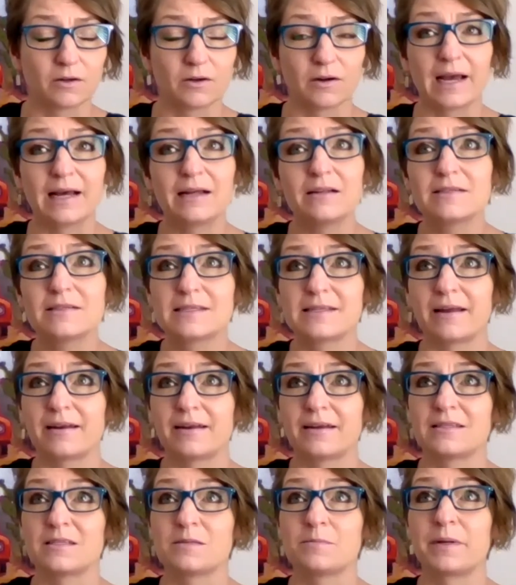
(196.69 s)
health
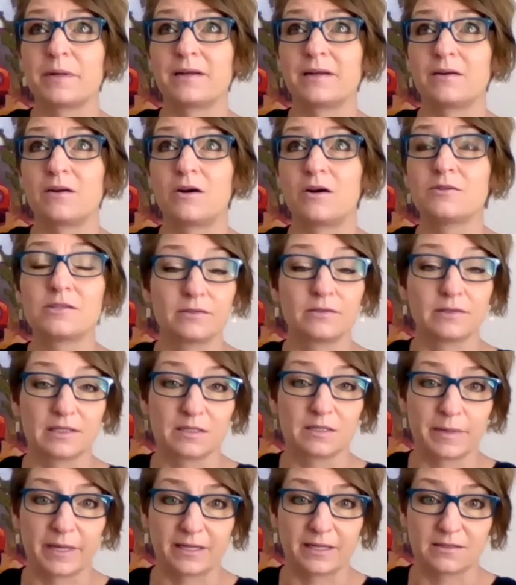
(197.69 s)
settings, but it also
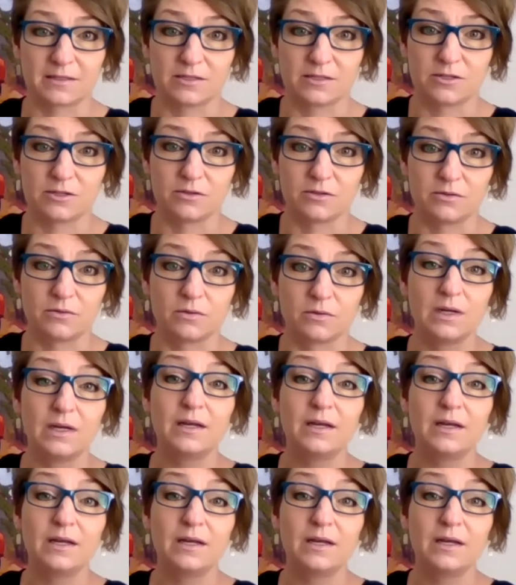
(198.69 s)
expands to